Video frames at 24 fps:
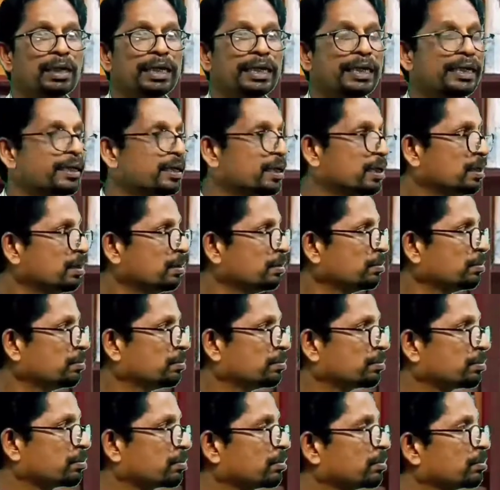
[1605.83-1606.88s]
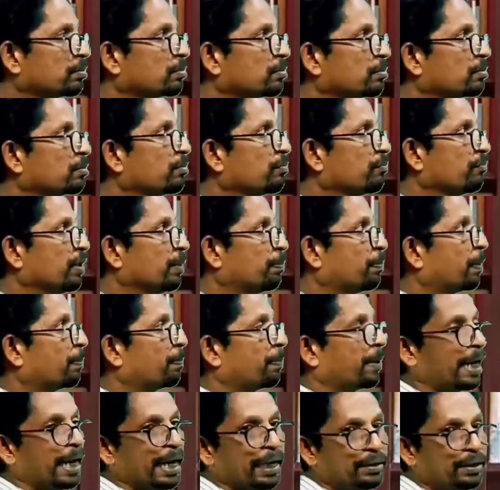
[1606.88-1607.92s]
here we
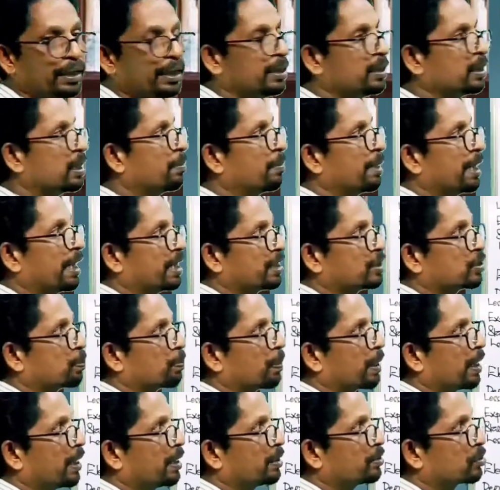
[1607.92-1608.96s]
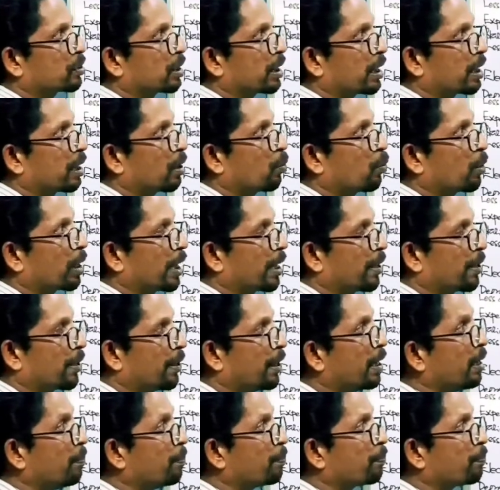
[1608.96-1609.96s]
prepare the income and expenditure account and